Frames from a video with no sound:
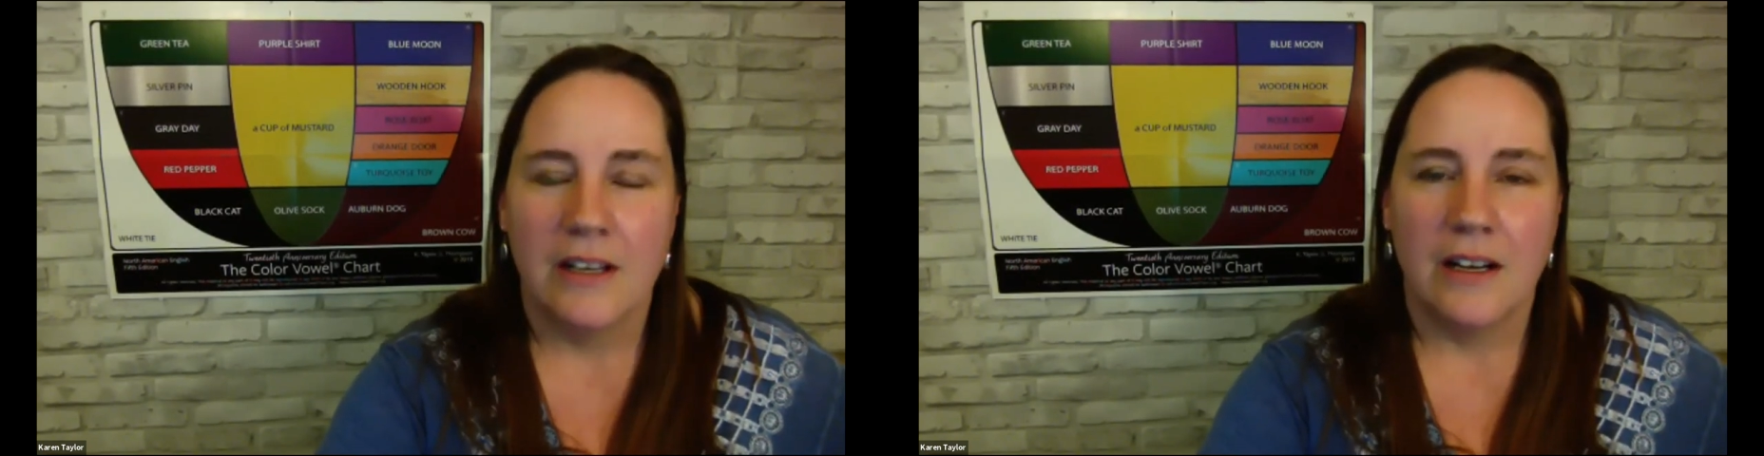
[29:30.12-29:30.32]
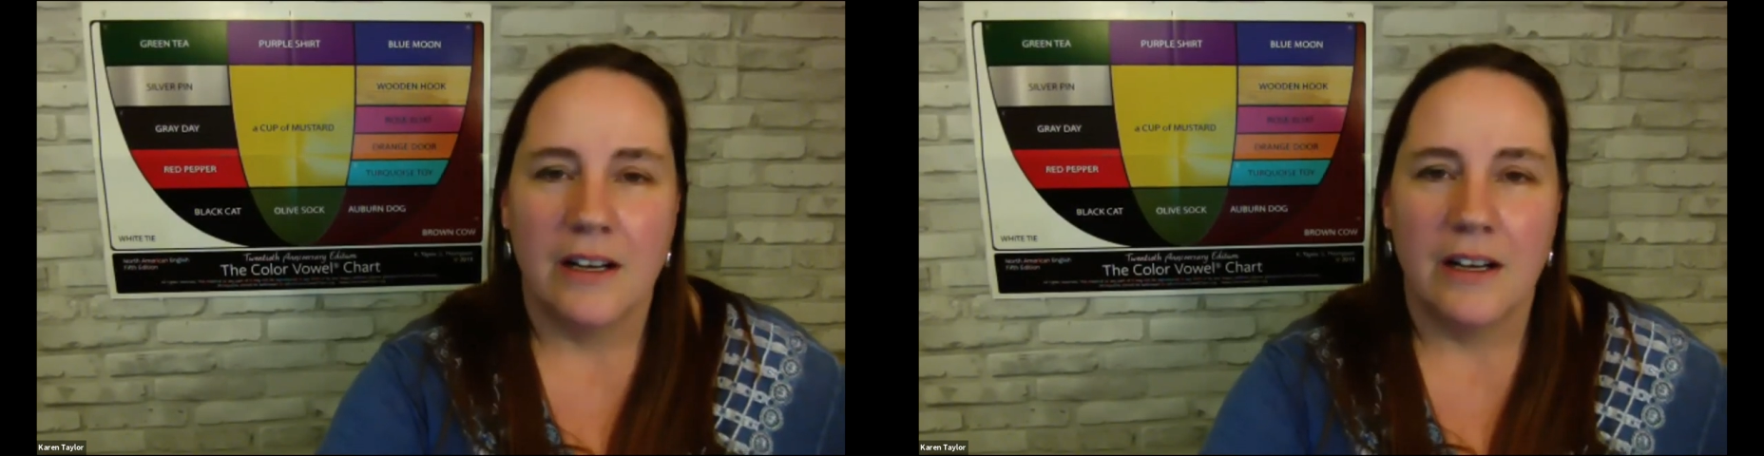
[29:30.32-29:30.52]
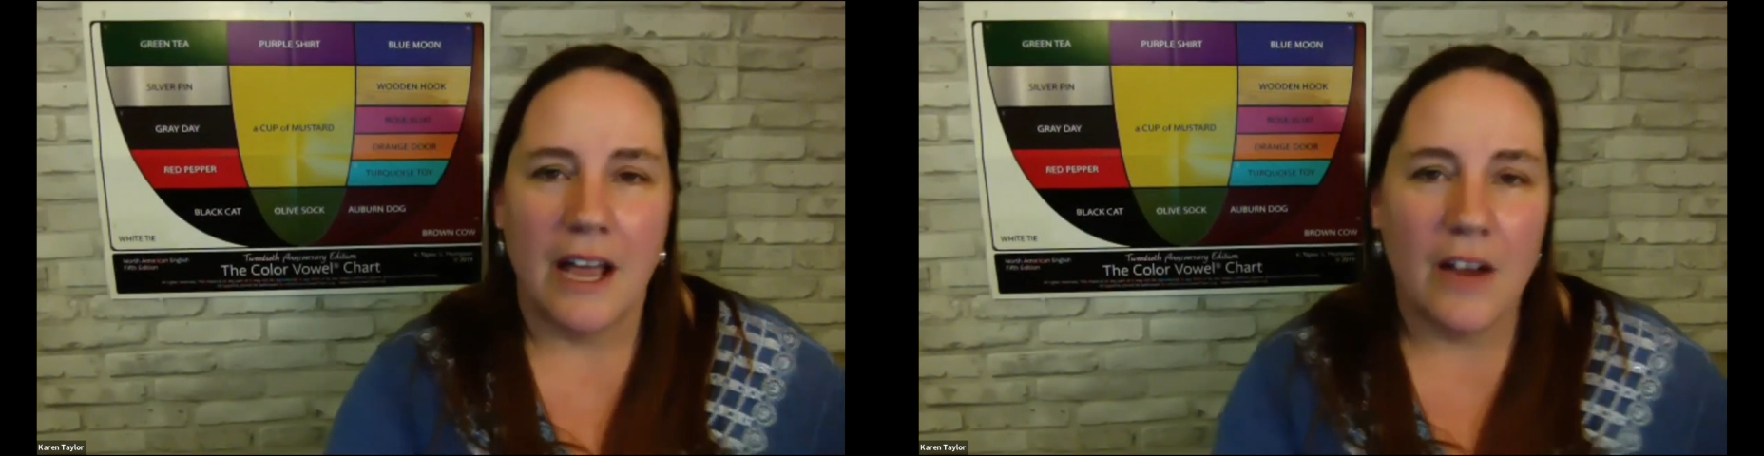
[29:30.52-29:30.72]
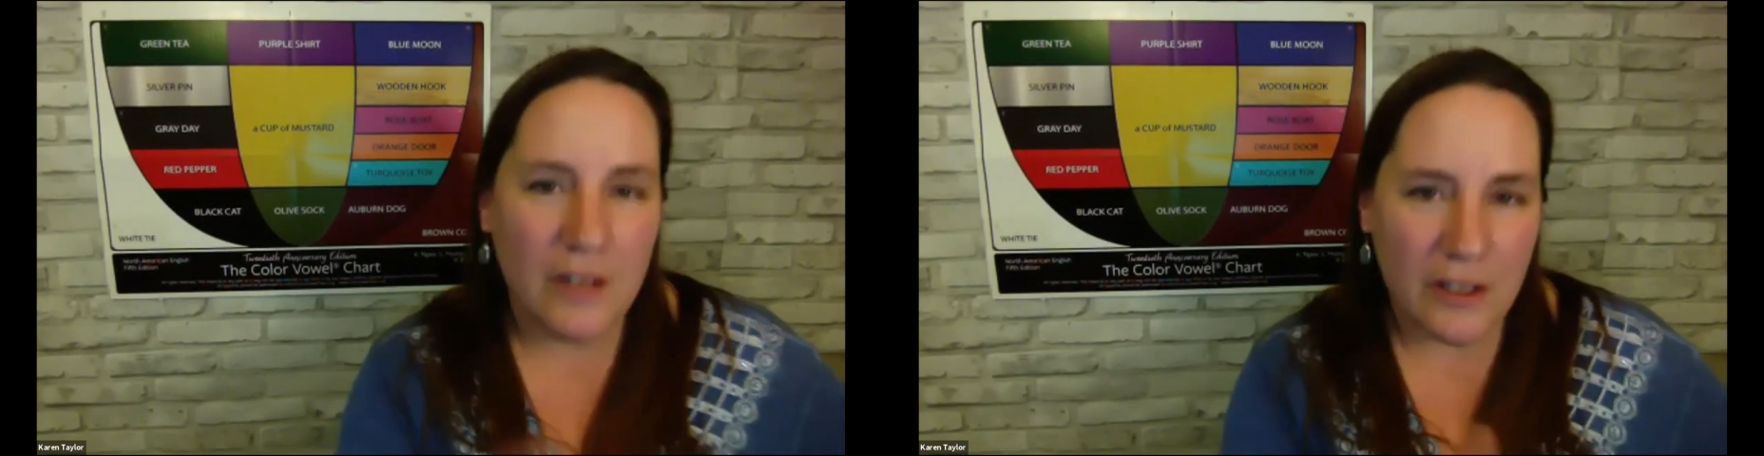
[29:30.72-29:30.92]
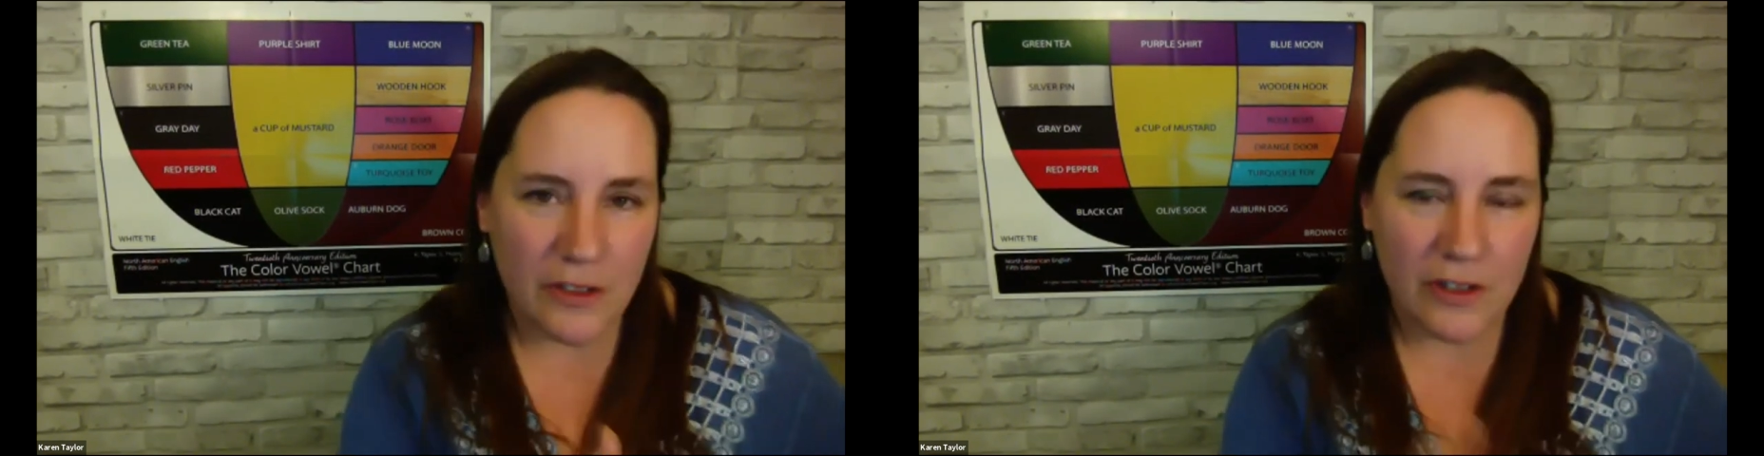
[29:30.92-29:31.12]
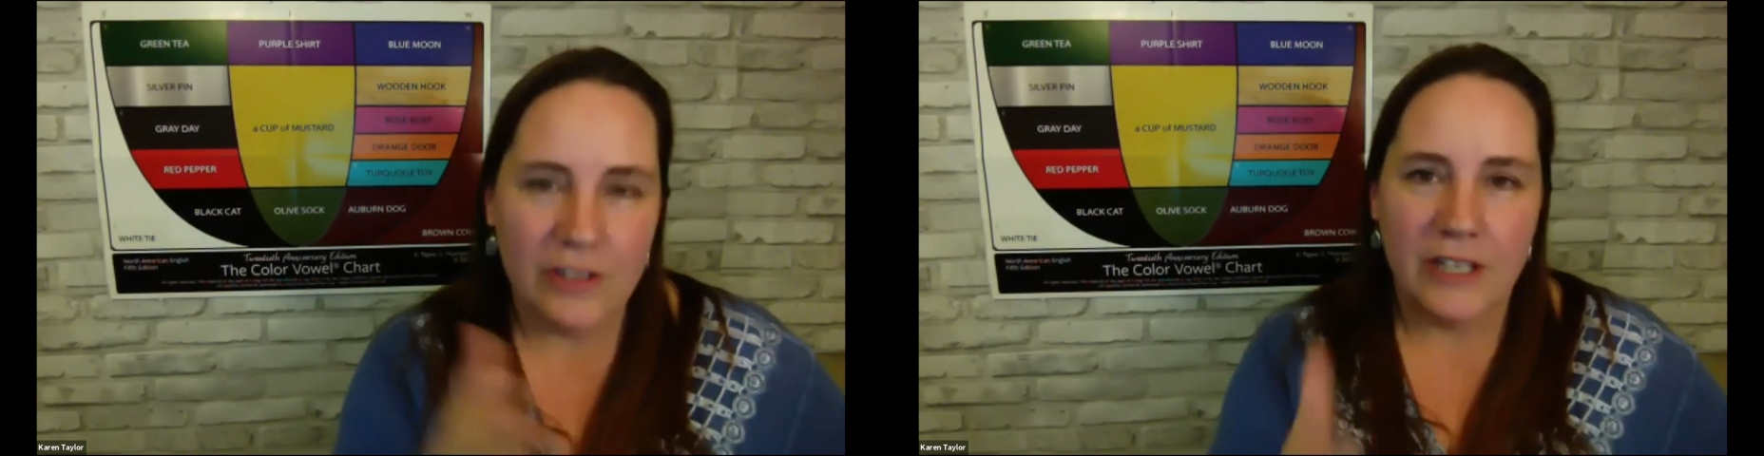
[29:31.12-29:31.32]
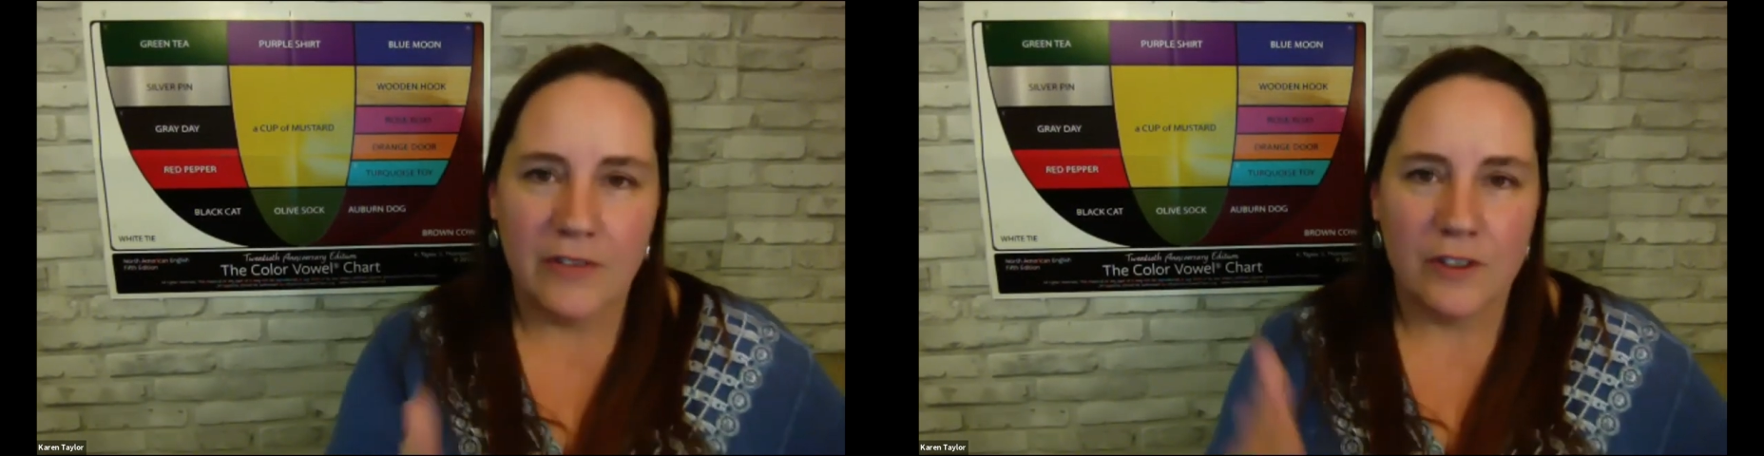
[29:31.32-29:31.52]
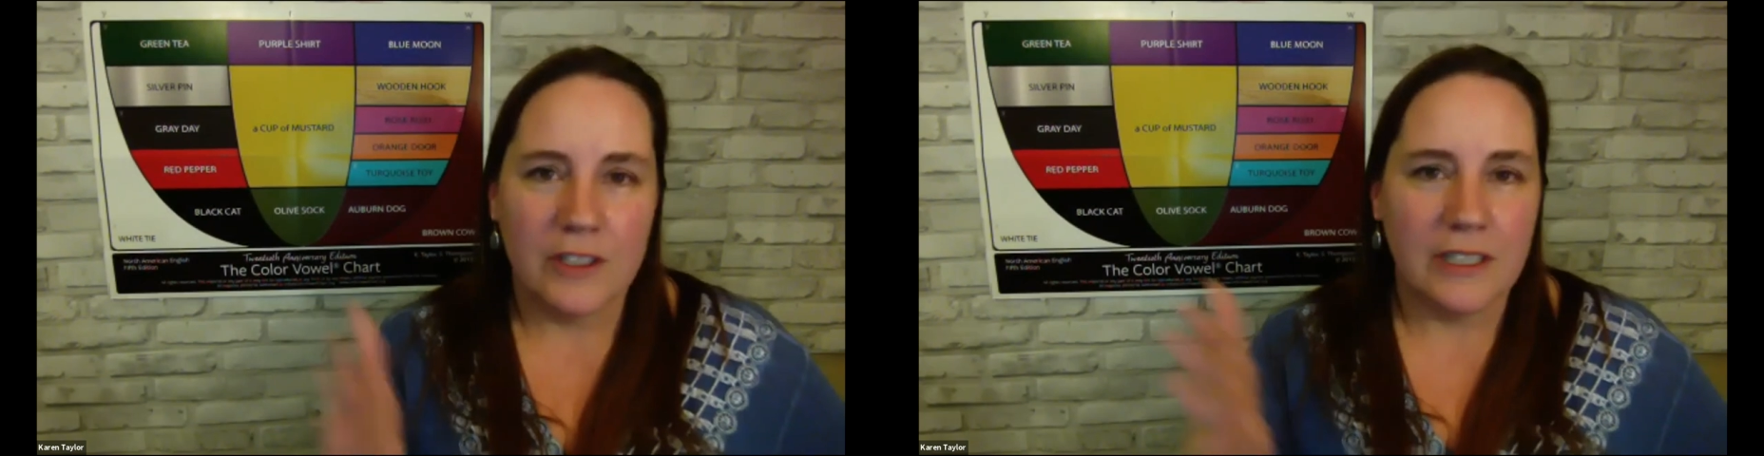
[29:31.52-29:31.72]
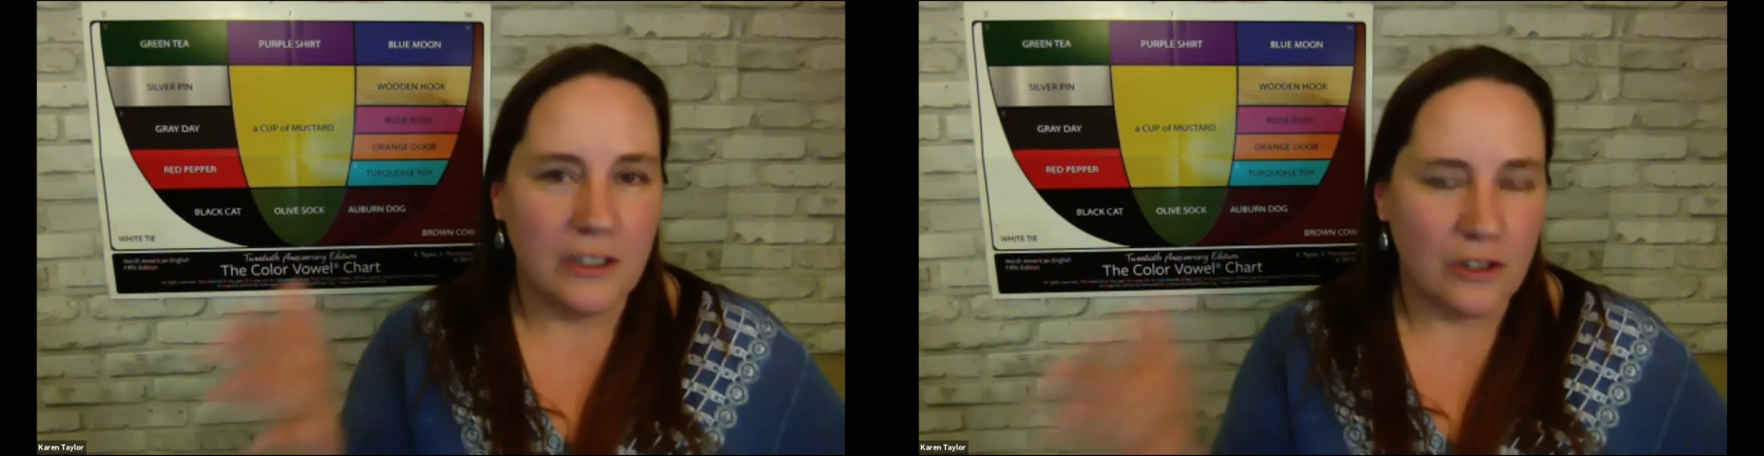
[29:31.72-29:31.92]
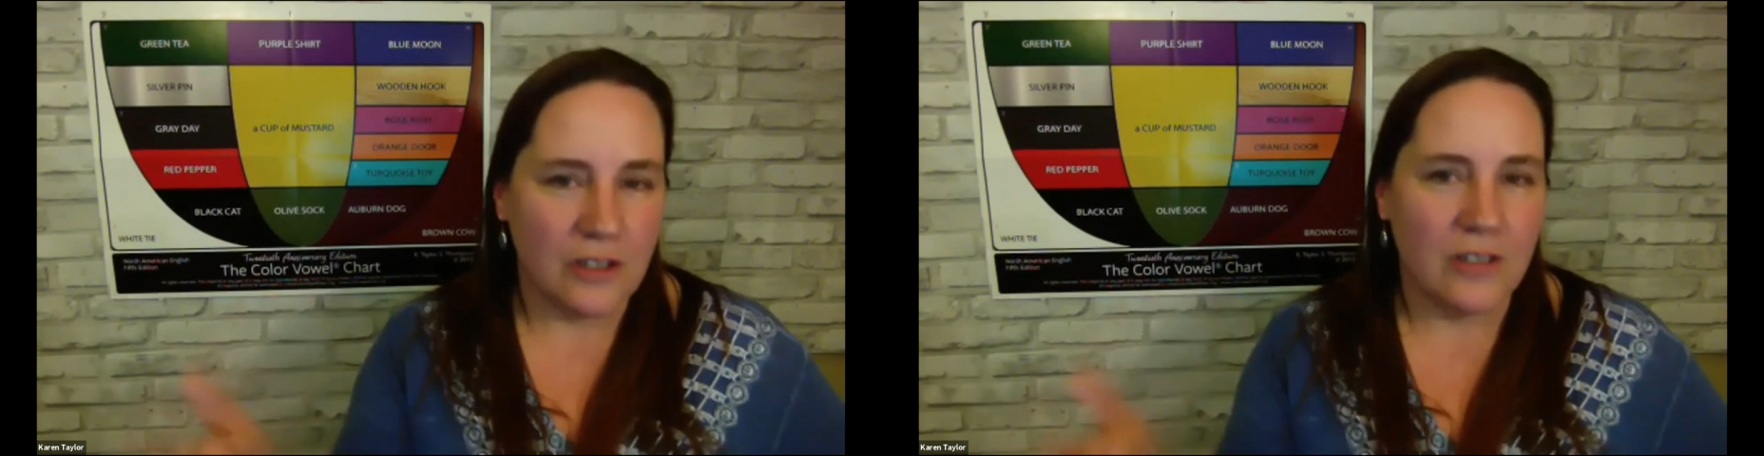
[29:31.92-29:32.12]
uh, every Thursday for
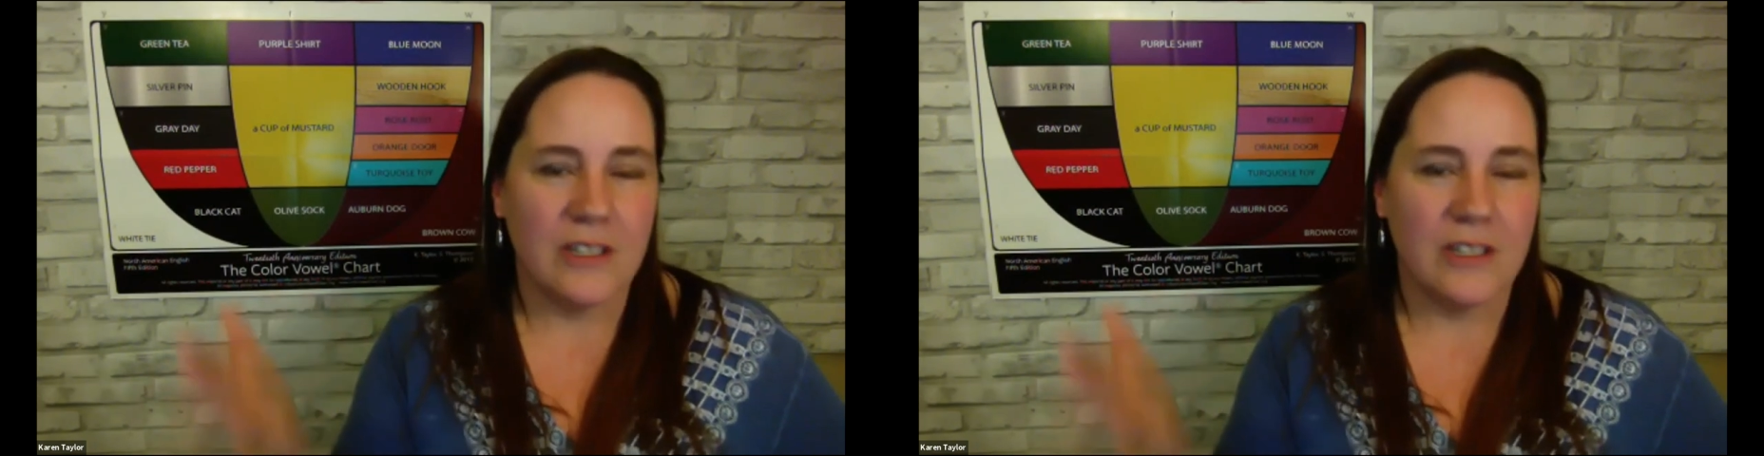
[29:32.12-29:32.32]
teachers,